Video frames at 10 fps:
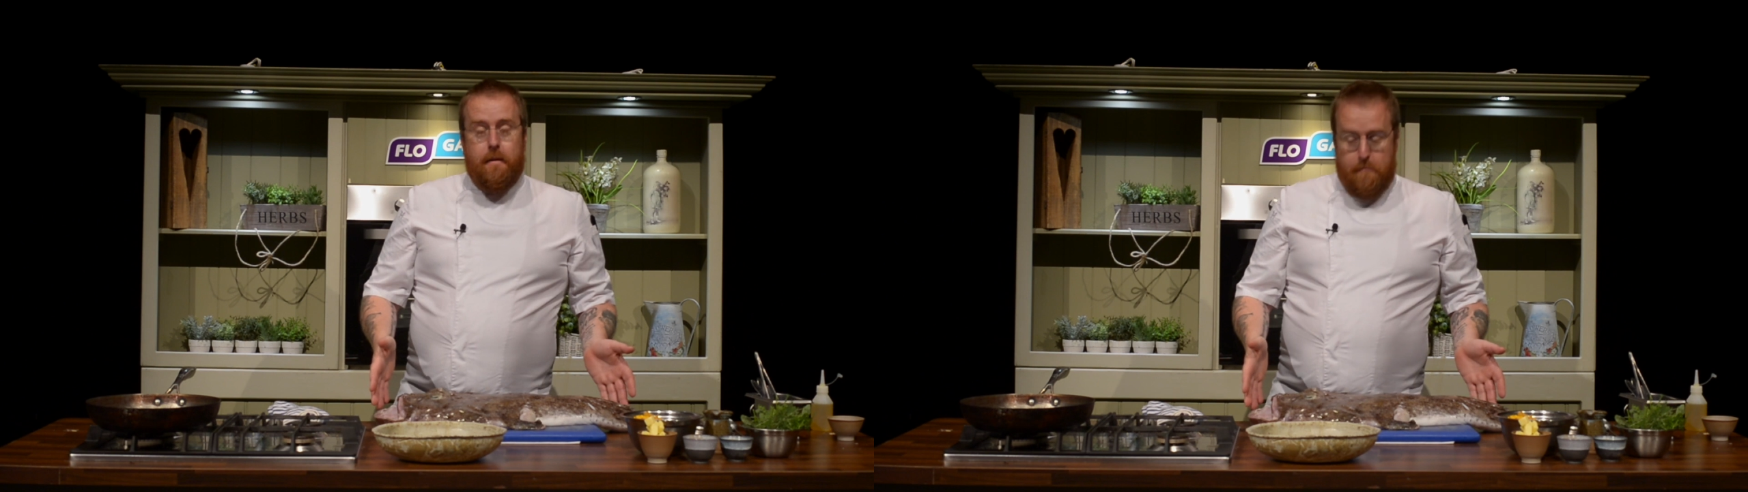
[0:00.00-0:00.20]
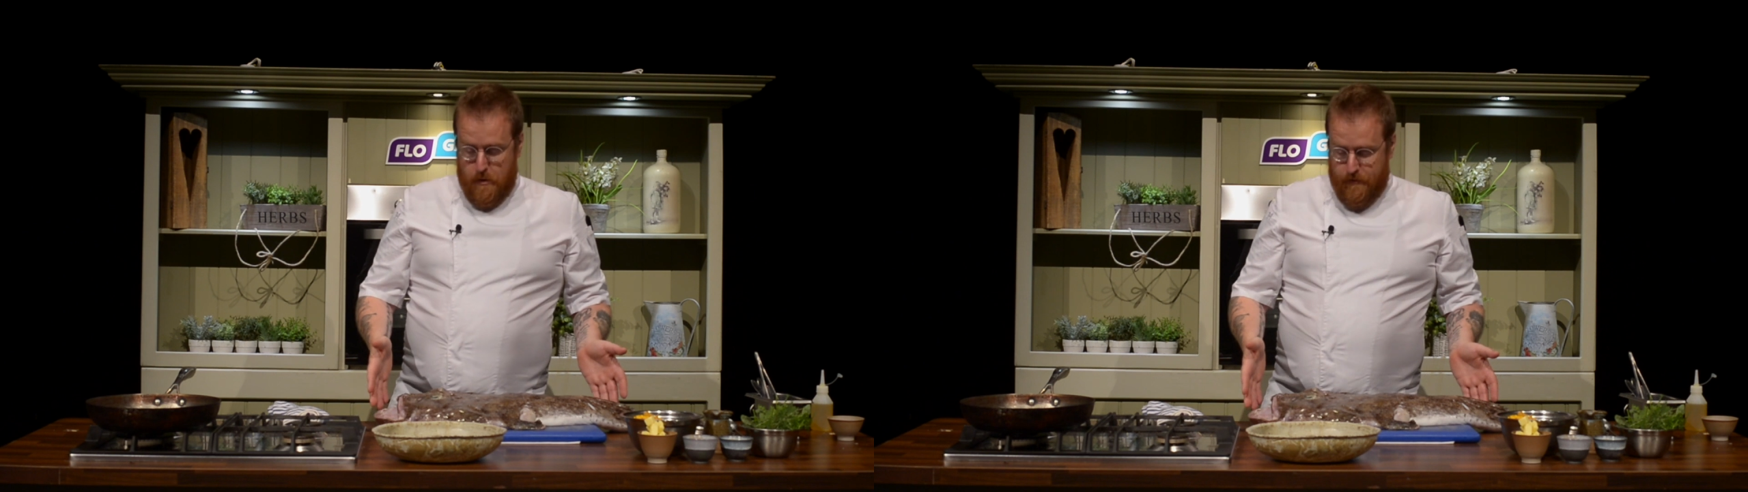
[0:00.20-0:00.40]

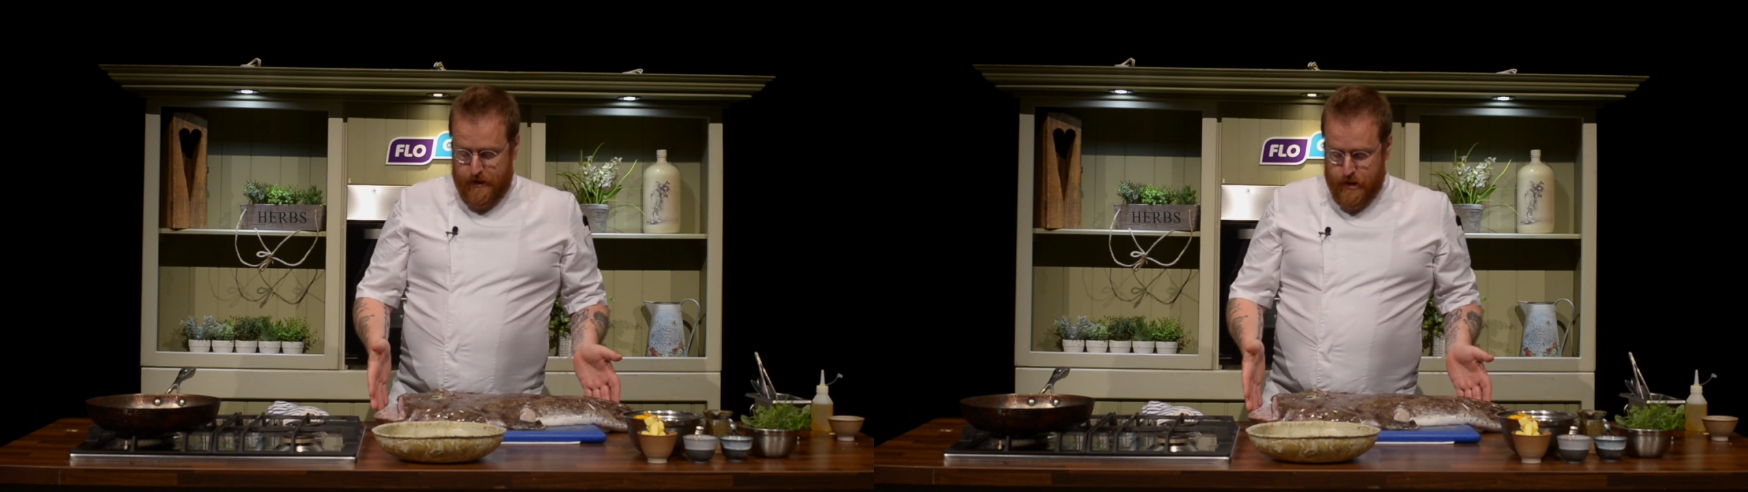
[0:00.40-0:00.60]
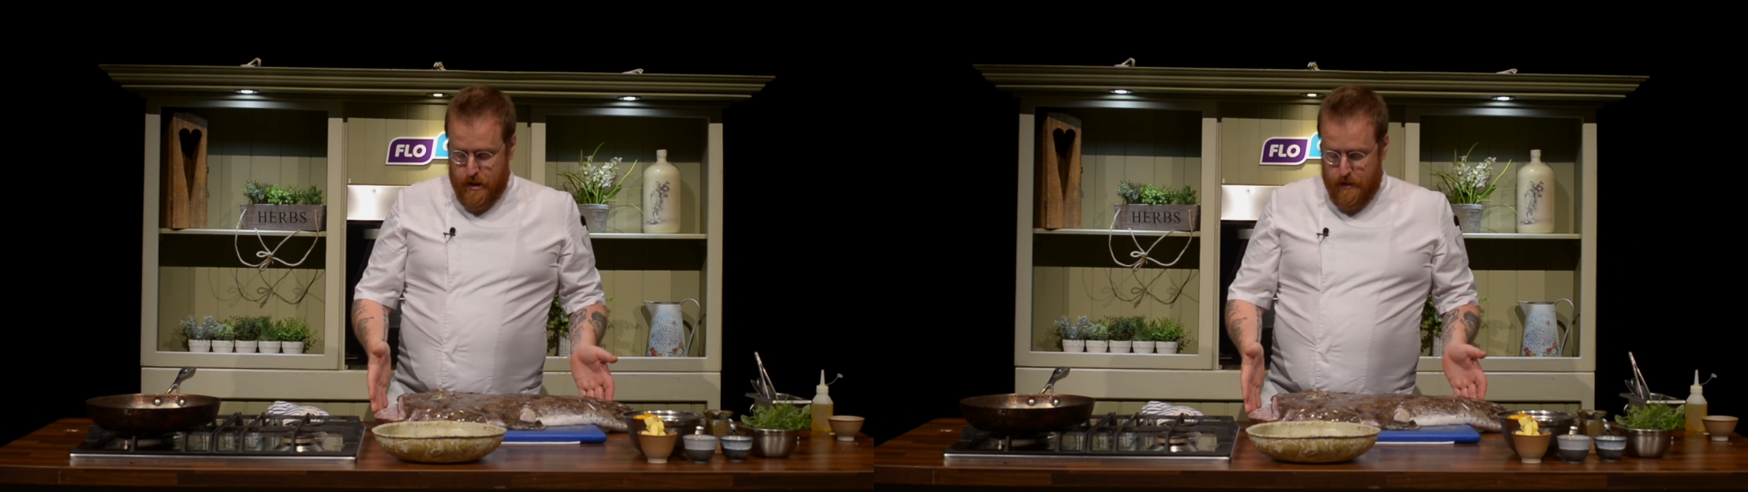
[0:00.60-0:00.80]

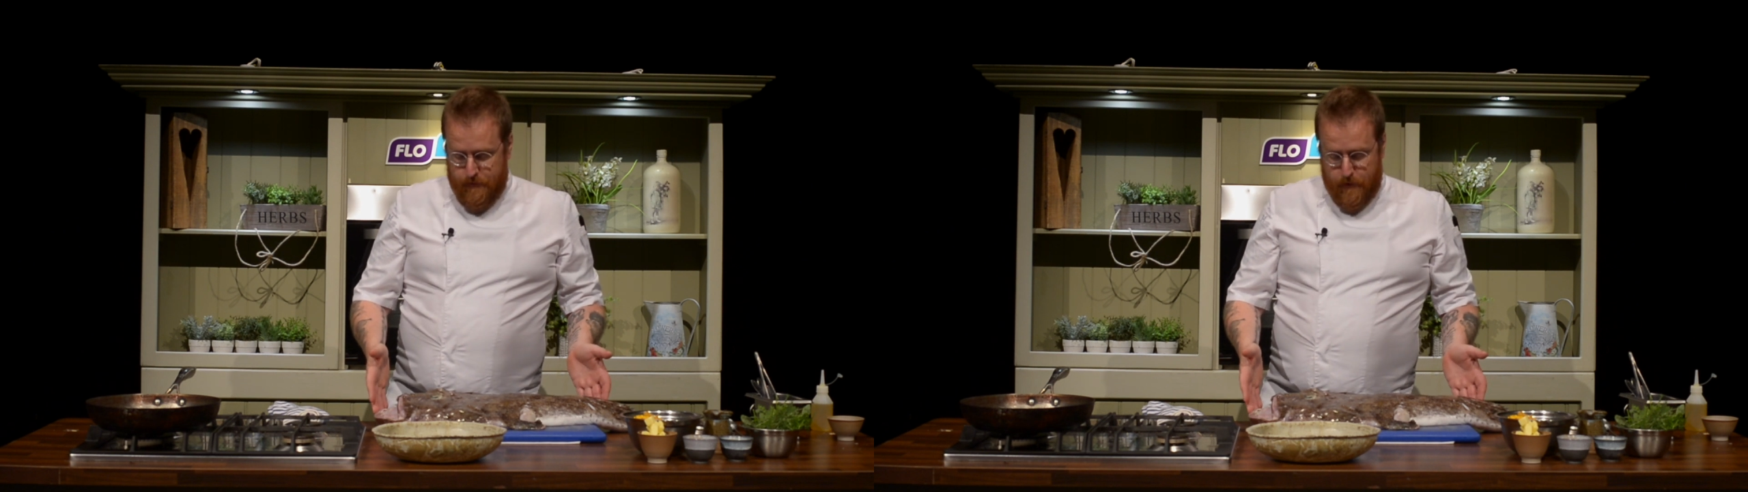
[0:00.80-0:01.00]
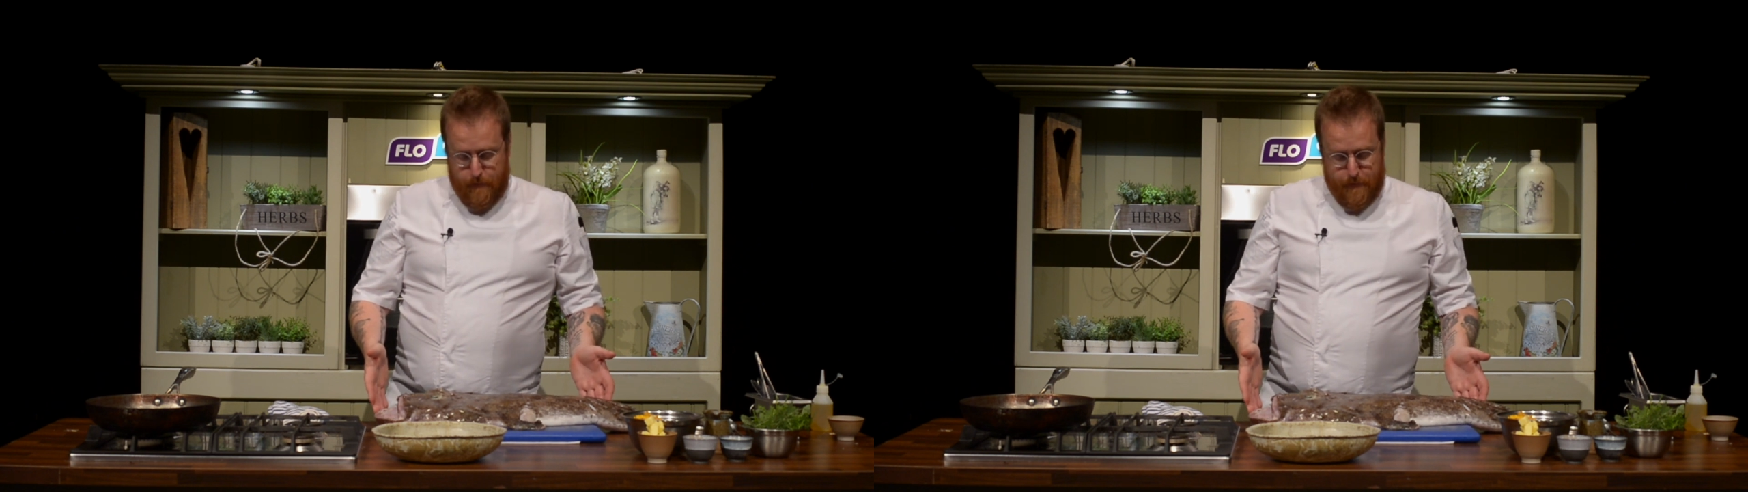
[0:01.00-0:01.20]
monkfish
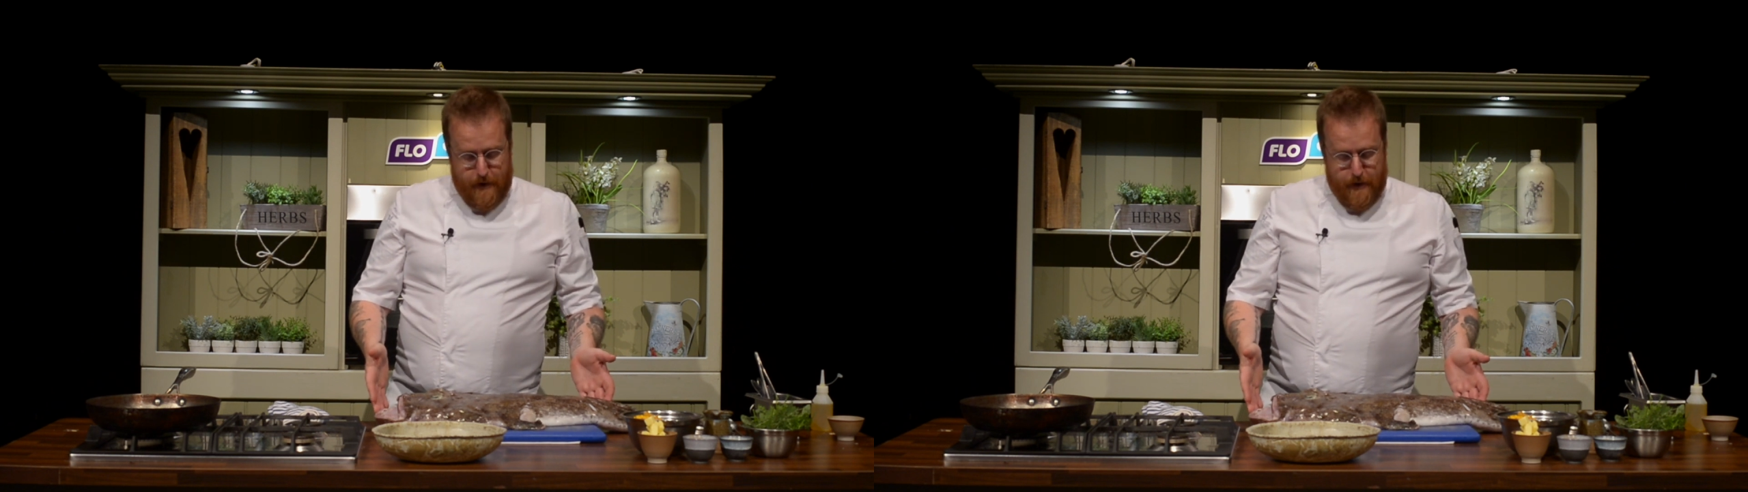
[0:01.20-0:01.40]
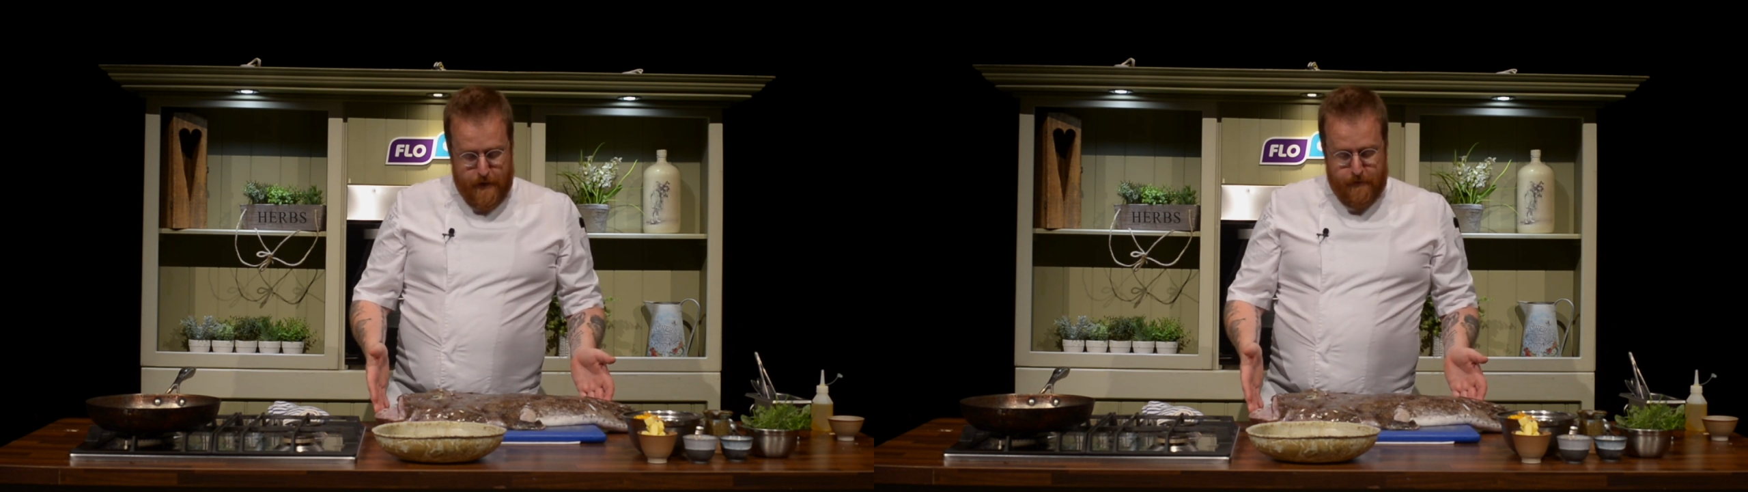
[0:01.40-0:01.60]
from
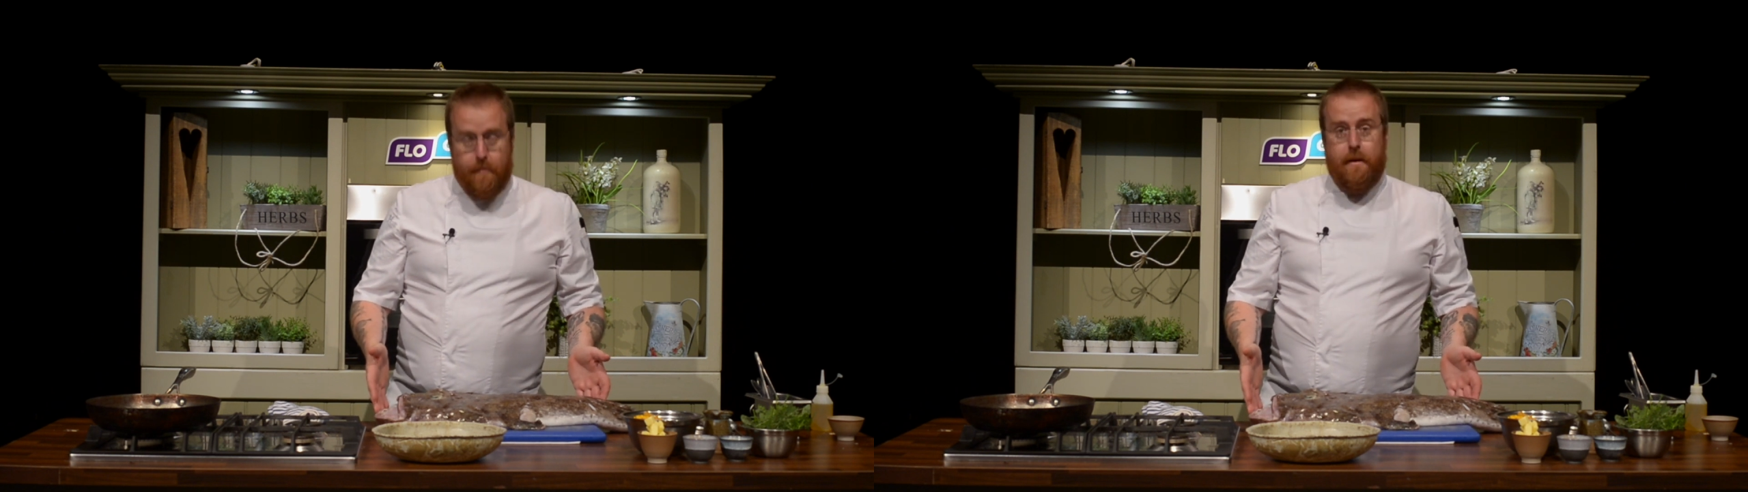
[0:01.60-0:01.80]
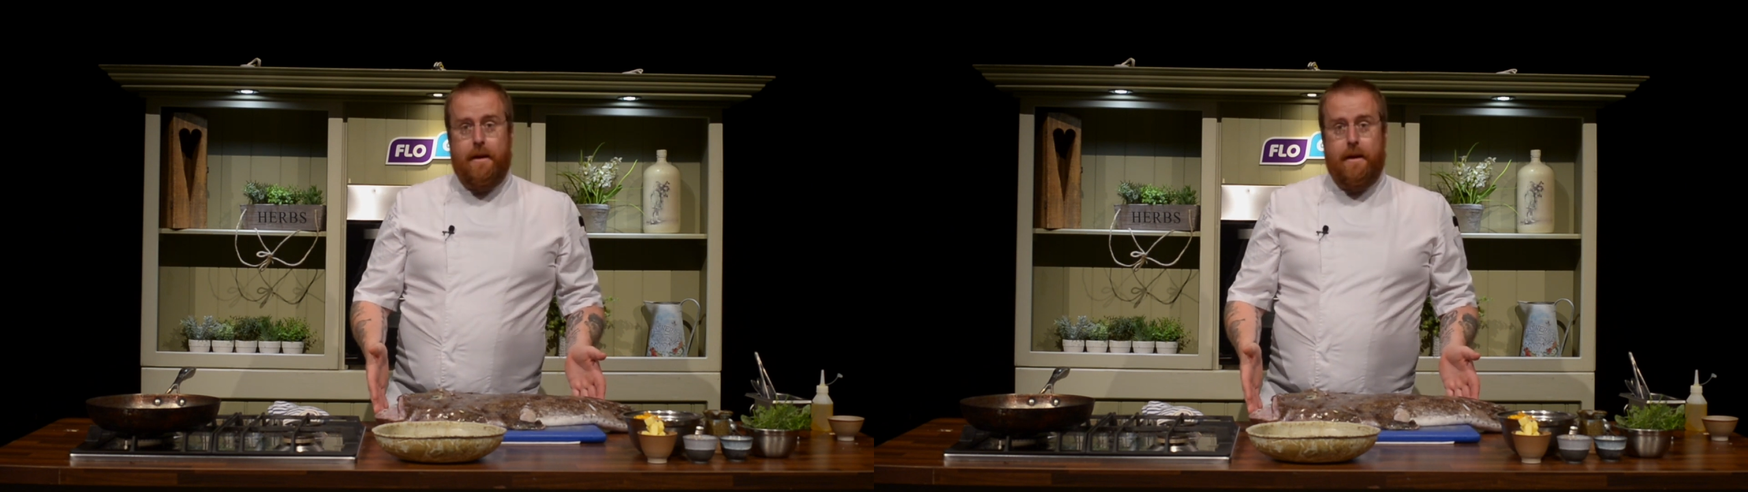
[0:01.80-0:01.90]
the, from the